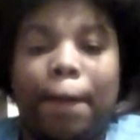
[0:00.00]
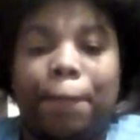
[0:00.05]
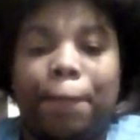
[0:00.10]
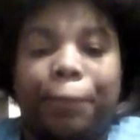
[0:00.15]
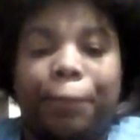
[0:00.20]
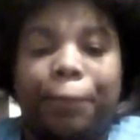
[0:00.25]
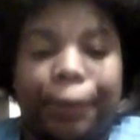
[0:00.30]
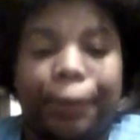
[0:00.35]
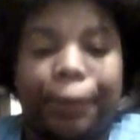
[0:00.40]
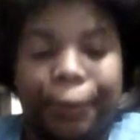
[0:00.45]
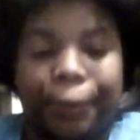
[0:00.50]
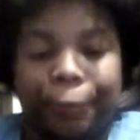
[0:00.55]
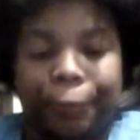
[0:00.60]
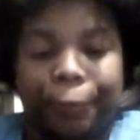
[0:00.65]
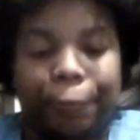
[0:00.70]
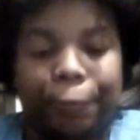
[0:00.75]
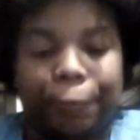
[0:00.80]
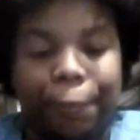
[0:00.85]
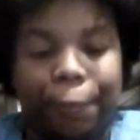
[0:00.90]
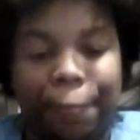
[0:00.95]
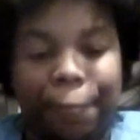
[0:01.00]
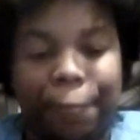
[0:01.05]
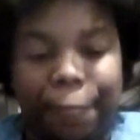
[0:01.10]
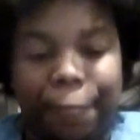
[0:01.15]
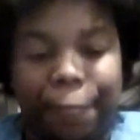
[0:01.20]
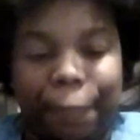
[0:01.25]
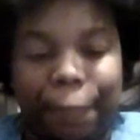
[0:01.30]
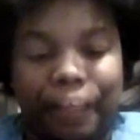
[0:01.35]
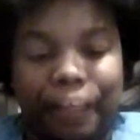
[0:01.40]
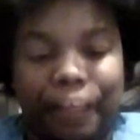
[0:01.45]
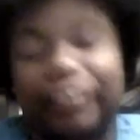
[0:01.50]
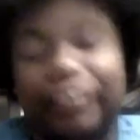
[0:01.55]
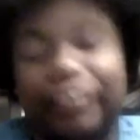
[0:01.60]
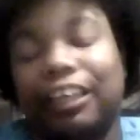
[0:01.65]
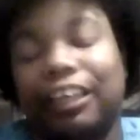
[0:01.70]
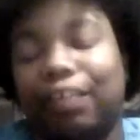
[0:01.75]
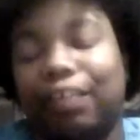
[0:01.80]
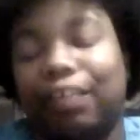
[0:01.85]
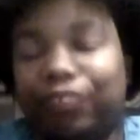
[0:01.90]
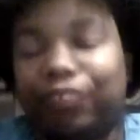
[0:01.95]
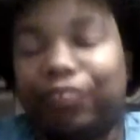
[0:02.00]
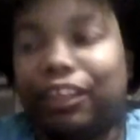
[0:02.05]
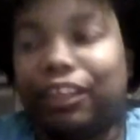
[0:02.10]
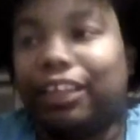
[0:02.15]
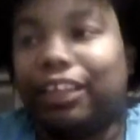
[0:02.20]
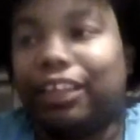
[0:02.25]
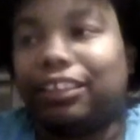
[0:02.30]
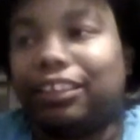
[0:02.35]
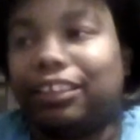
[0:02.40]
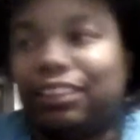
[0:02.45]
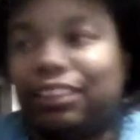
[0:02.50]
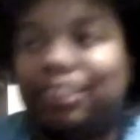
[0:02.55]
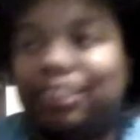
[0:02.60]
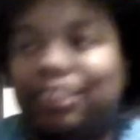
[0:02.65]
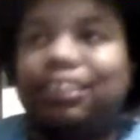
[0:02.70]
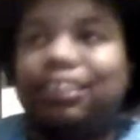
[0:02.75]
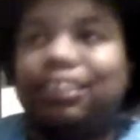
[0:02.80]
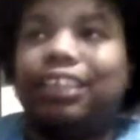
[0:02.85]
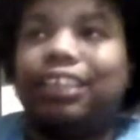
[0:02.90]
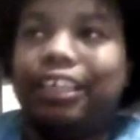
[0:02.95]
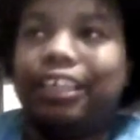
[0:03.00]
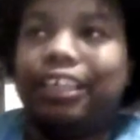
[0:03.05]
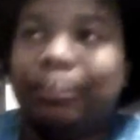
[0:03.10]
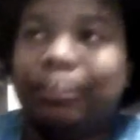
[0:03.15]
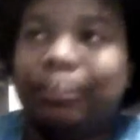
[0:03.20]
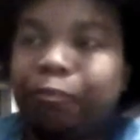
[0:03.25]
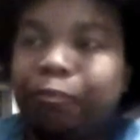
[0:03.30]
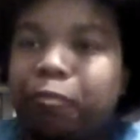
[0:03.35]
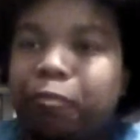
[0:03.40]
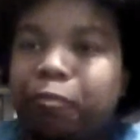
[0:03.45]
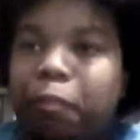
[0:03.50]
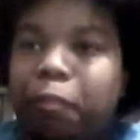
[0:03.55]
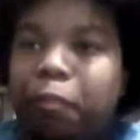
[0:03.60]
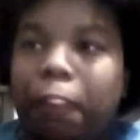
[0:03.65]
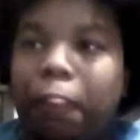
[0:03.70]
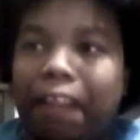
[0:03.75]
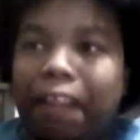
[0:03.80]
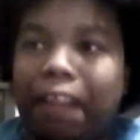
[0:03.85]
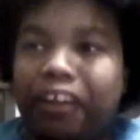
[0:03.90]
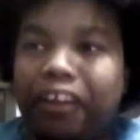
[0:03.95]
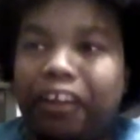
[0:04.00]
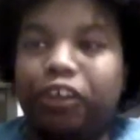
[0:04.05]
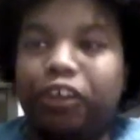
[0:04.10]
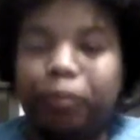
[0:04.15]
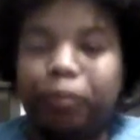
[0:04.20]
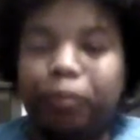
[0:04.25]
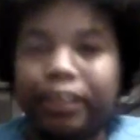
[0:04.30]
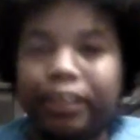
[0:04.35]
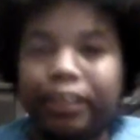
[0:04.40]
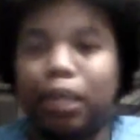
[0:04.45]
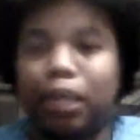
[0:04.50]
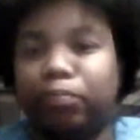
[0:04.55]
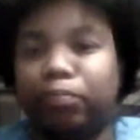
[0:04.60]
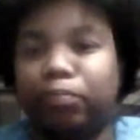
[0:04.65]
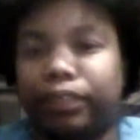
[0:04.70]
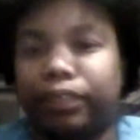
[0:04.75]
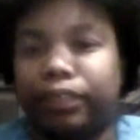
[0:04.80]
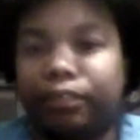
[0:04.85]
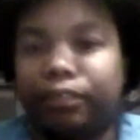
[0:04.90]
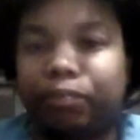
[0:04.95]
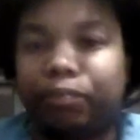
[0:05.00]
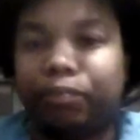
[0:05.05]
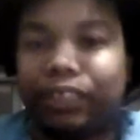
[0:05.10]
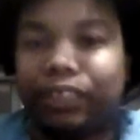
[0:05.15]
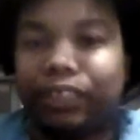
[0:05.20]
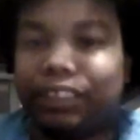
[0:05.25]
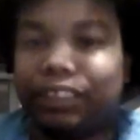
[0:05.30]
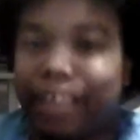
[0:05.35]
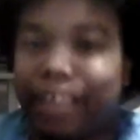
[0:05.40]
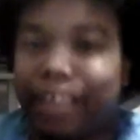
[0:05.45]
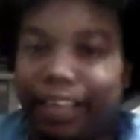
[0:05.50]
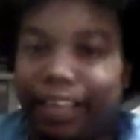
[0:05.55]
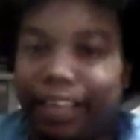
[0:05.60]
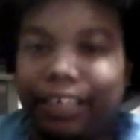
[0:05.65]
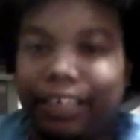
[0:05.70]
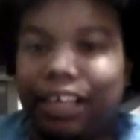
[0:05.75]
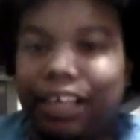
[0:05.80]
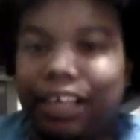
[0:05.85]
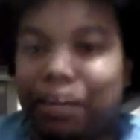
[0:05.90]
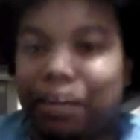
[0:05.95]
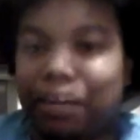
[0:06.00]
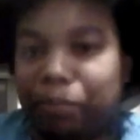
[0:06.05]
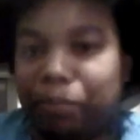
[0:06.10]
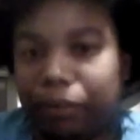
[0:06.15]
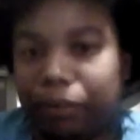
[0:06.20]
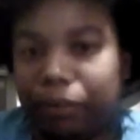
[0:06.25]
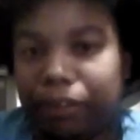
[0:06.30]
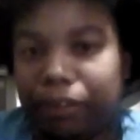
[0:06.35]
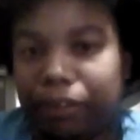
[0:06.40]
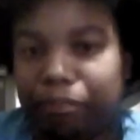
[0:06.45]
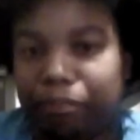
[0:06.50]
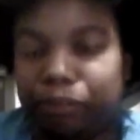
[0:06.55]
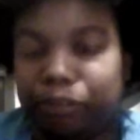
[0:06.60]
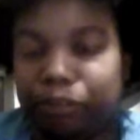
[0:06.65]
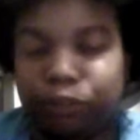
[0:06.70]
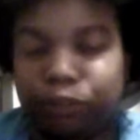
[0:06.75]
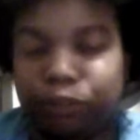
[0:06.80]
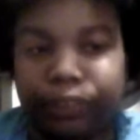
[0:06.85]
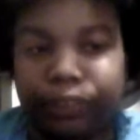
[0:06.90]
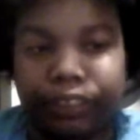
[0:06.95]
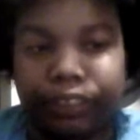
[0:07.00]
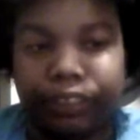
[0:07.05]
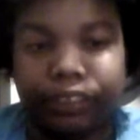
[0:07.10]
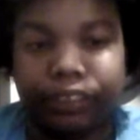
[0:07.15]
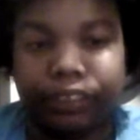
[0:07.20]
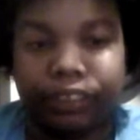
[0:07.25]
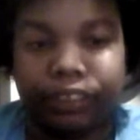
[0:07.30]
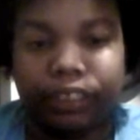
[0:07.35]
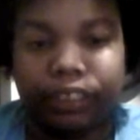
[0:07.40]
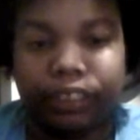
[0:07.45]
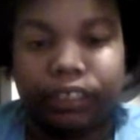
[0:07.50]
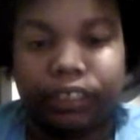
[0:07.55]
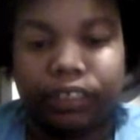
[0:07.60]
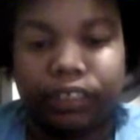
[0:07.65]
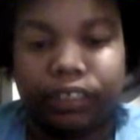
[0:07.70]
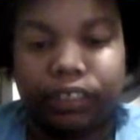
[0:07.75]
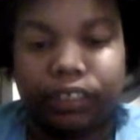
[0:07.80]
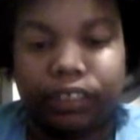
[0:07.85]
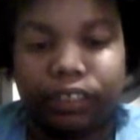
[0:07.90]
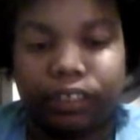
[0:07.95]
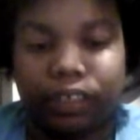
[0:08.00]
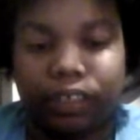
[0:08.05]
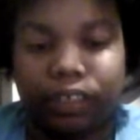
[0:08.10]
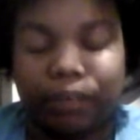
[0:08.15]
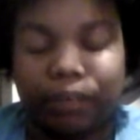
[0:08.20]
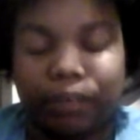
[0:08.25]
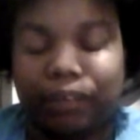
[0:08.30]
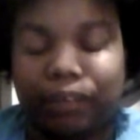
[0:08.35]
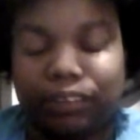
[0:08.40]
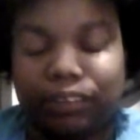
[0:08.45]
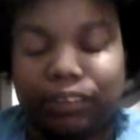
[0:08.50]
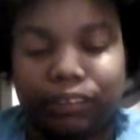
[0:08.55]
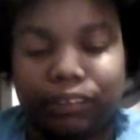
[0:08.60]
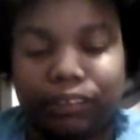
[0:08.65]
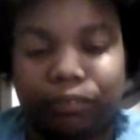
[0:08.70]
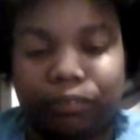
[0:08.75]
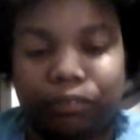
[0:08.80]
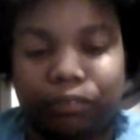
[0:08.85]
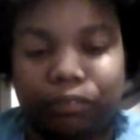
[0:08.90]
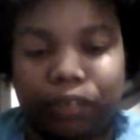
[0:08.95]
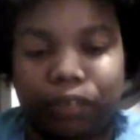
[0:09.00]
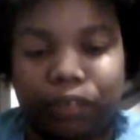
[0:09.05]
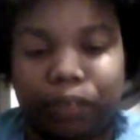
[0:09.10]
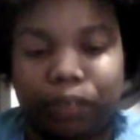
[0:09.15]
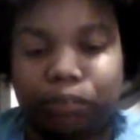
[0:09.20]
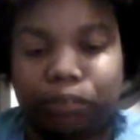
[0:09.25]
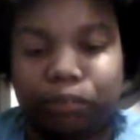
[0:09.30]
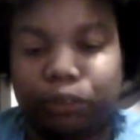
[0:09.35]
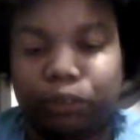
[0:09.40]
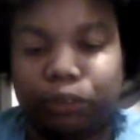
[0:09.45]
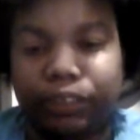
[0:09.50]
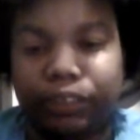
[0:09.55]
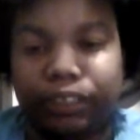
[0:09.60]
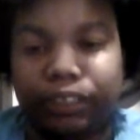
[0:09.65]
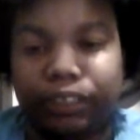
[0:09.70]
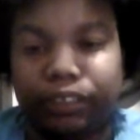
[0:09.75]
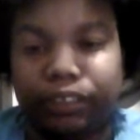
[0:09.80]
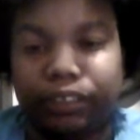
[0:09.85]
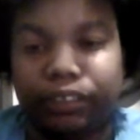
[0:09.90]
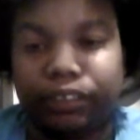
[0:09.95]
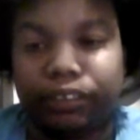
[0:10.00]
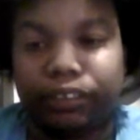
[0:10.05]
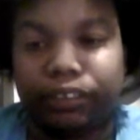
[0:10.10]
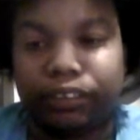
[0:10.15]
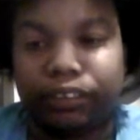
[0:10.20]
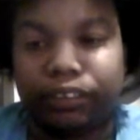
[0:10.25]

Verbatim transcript: But um again, I feel like this scene, it could have been kept in because it added a lot of build up between uh, not necessarily um between